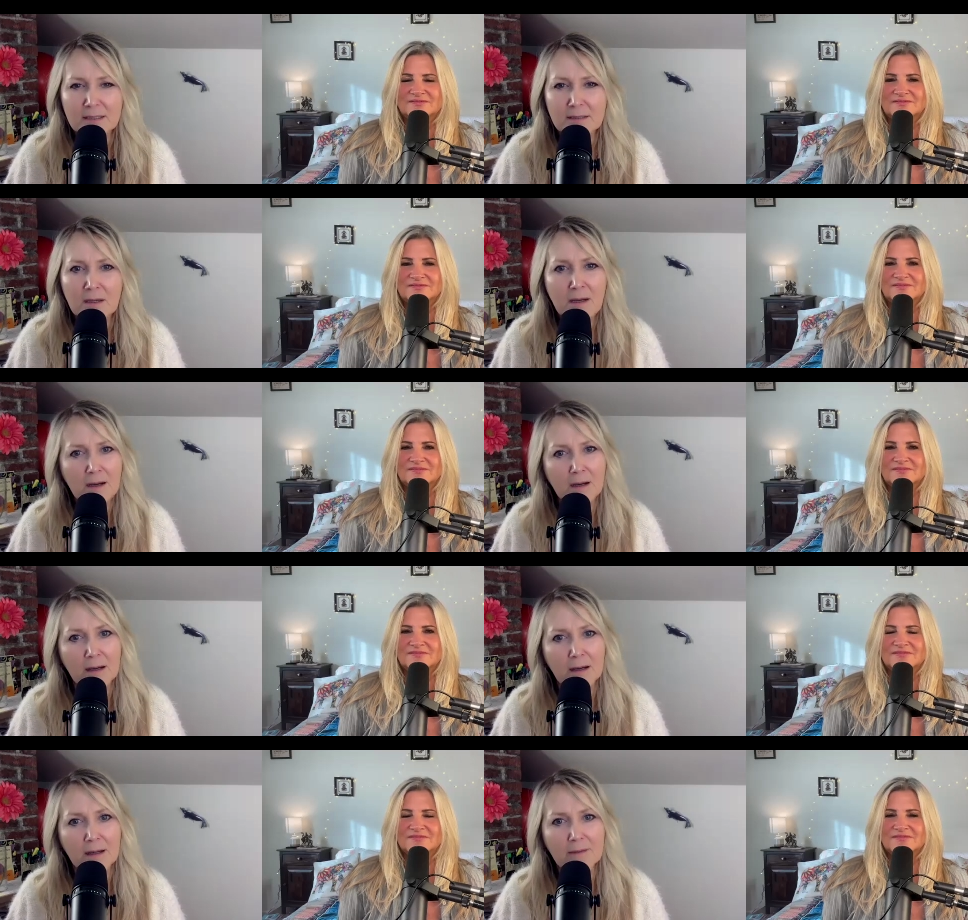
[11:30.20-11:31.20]
Speaker 1: ah,
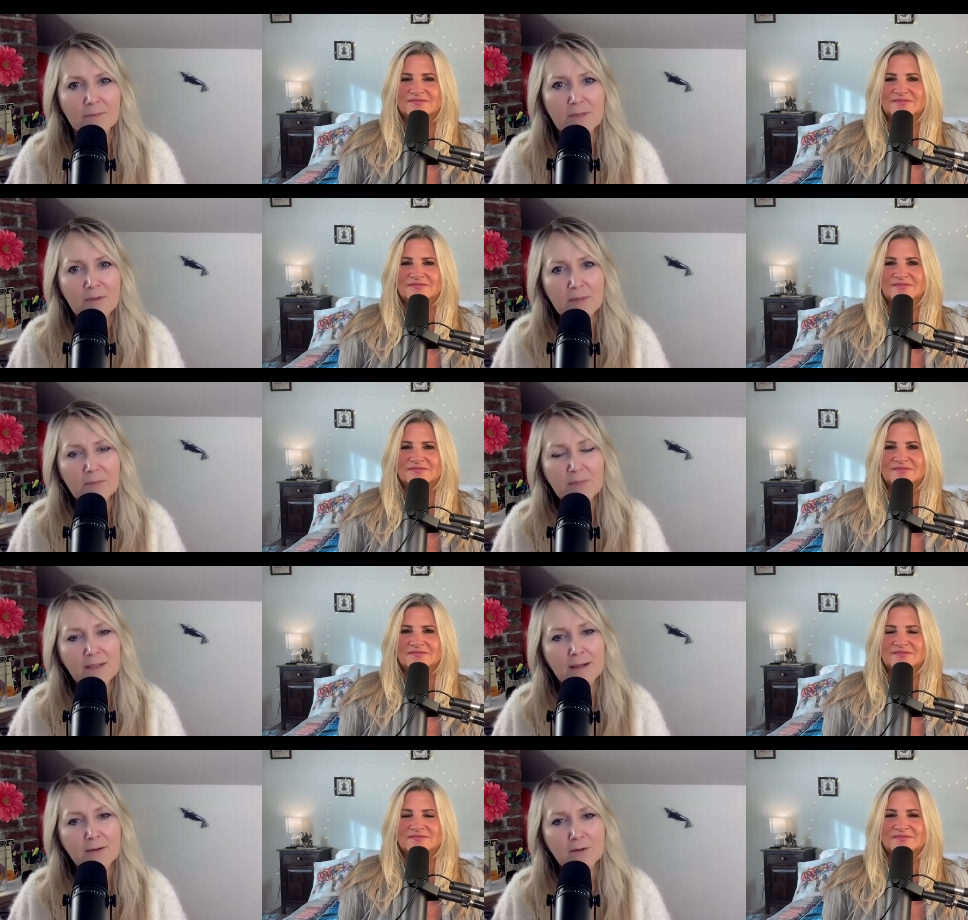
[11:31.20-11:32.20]
maybe
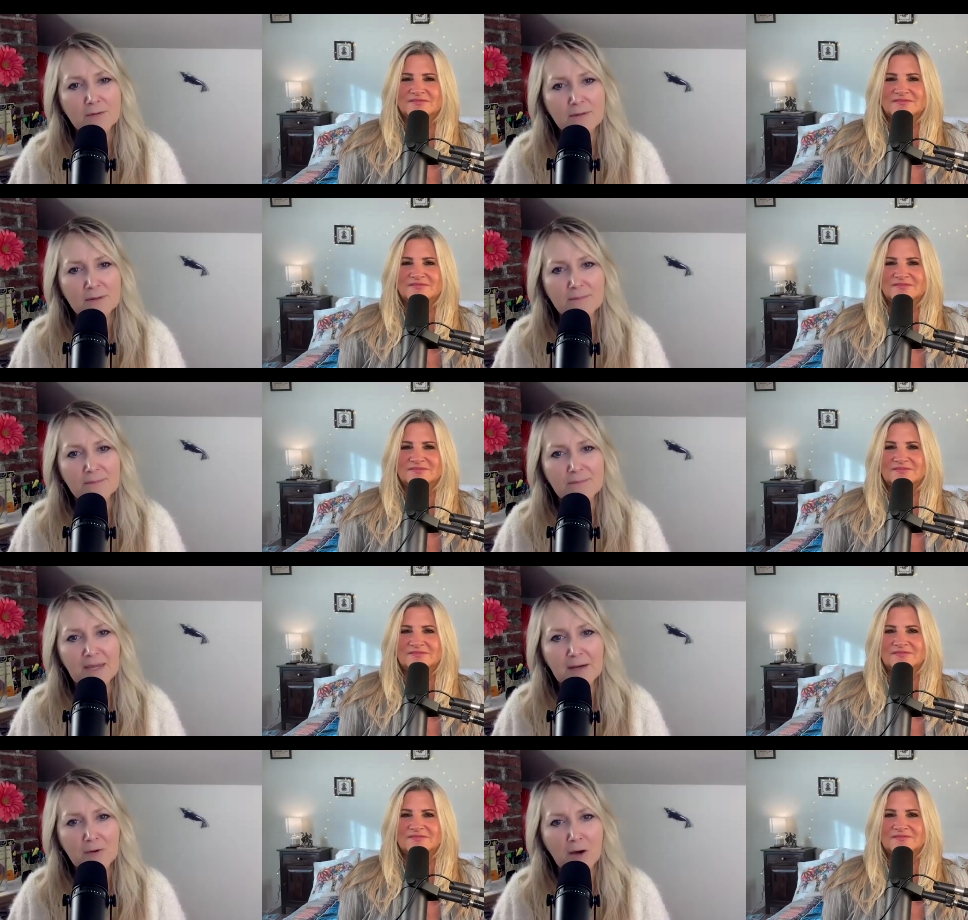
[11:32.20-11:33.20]
being our own
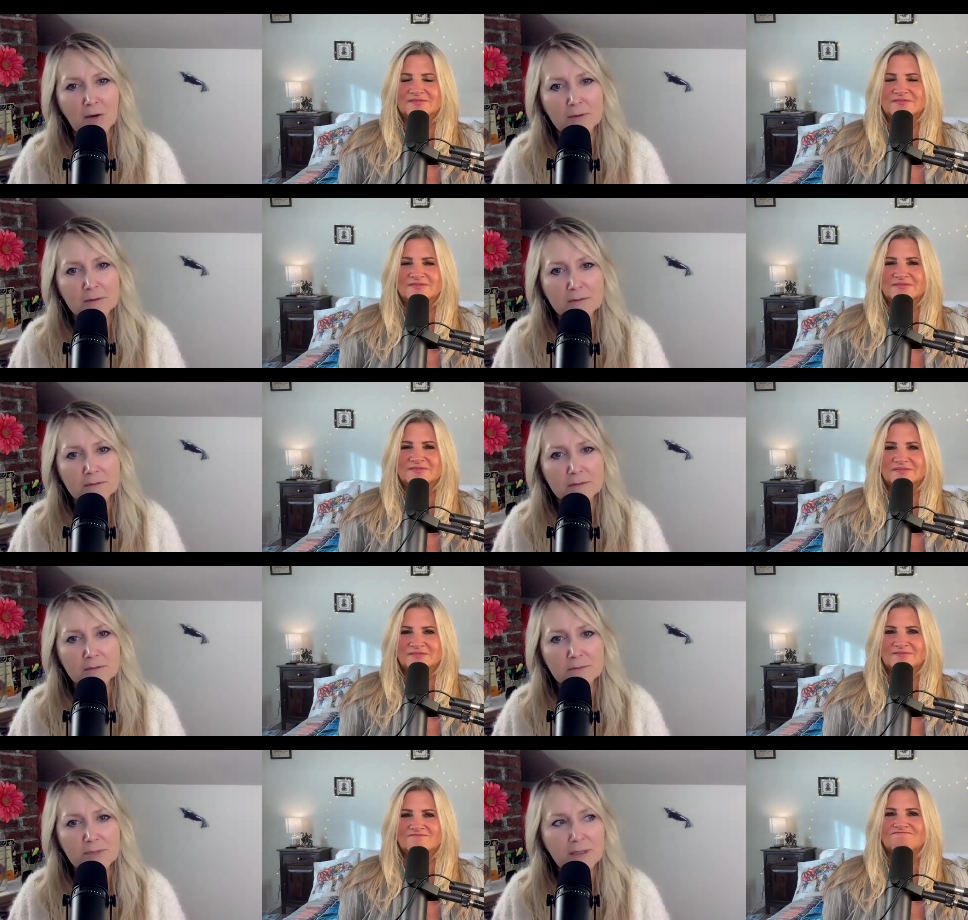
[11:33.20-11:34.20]
hero,
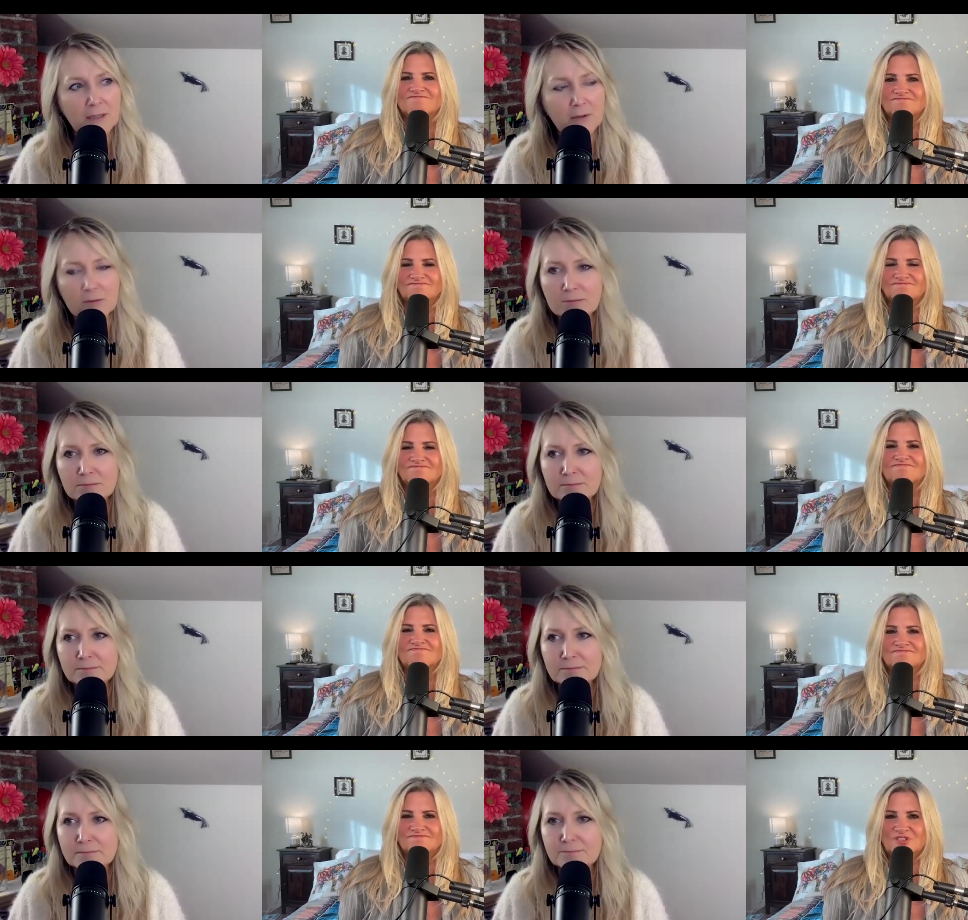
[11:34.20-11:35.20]
being our own
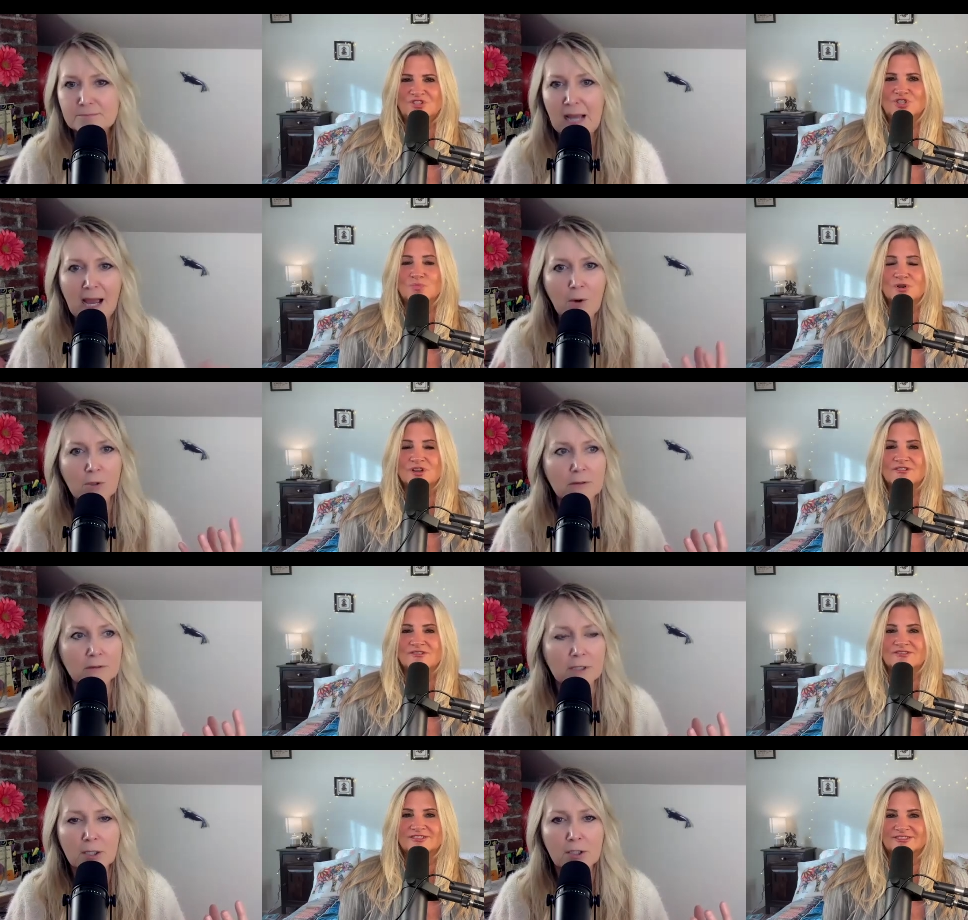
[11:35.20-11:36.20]
superhero
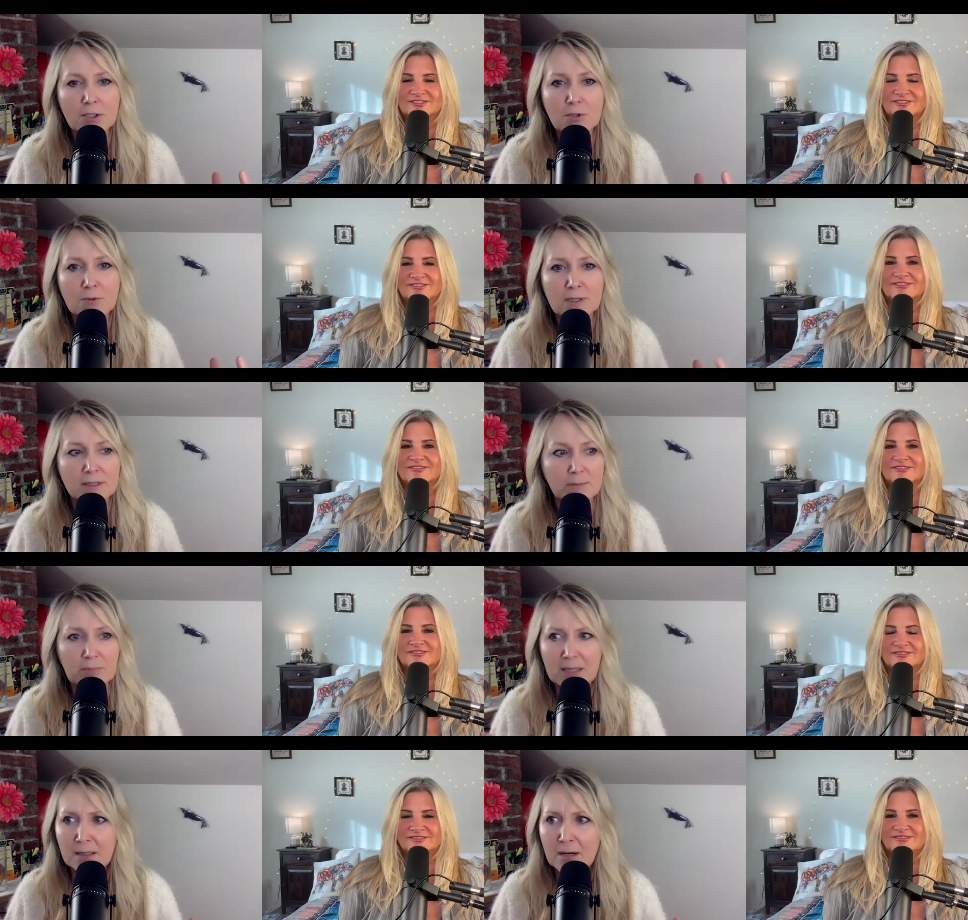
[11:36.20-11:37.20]
unit,
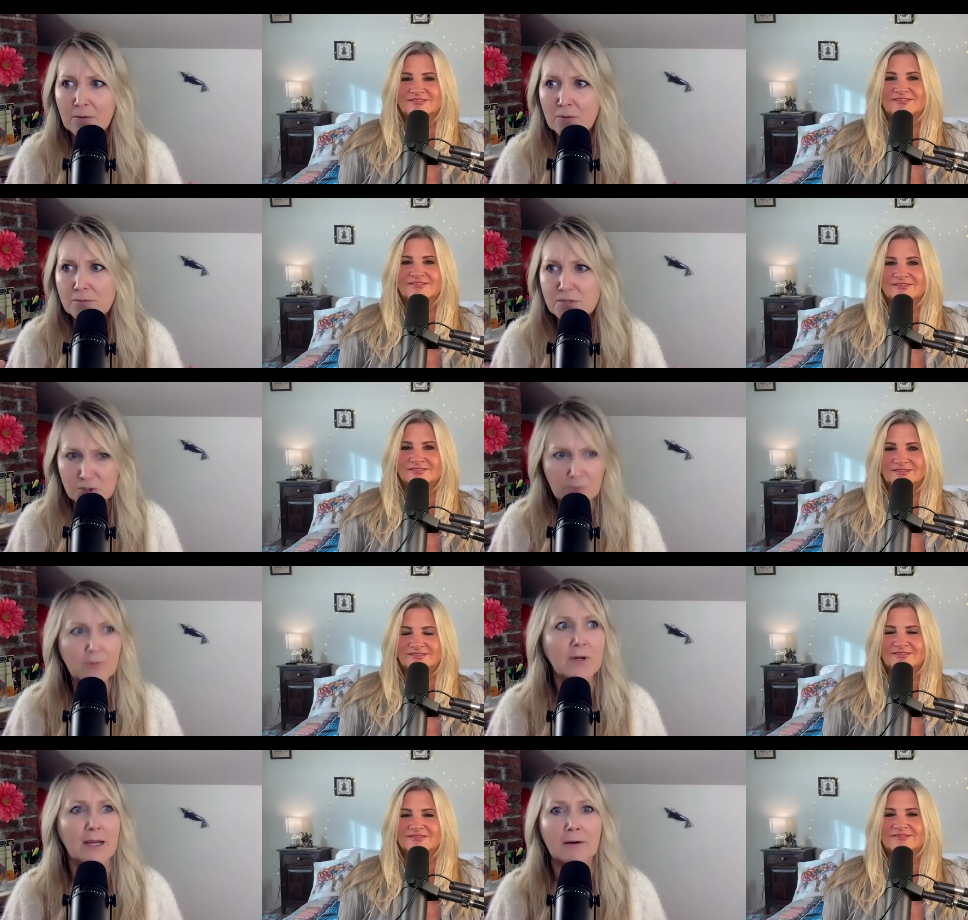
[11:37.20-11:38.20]
being our own
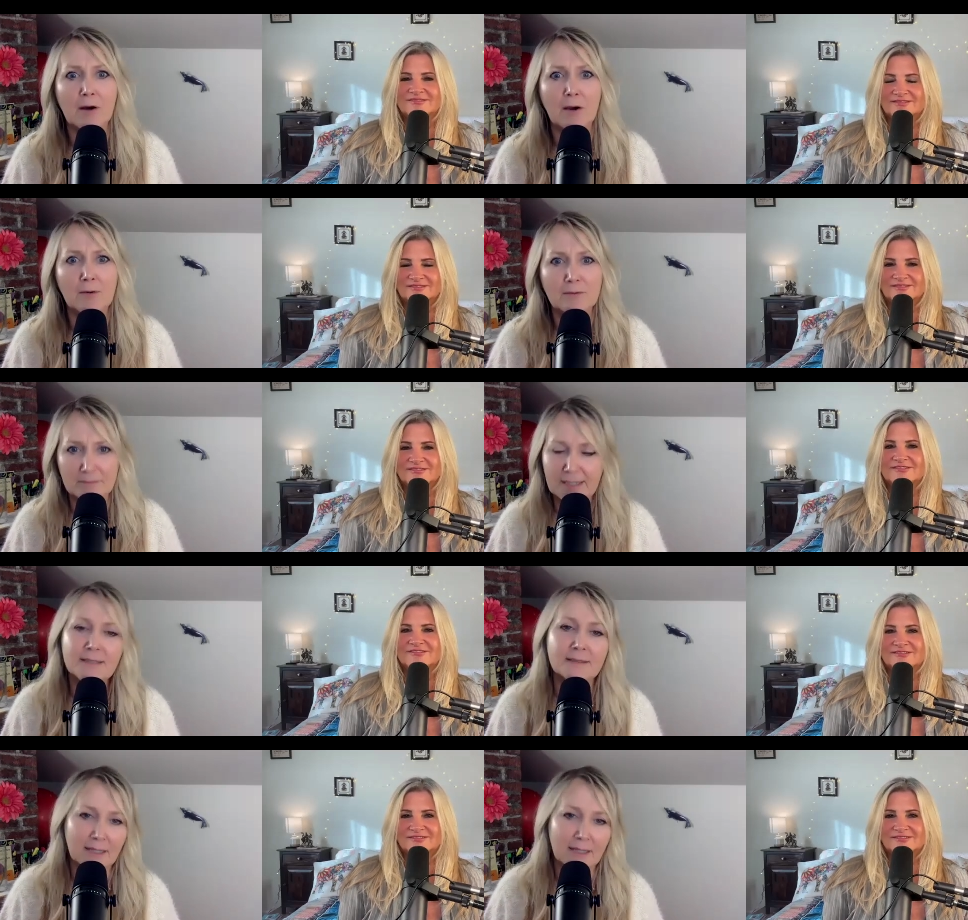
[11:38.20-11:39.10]
superhero, right?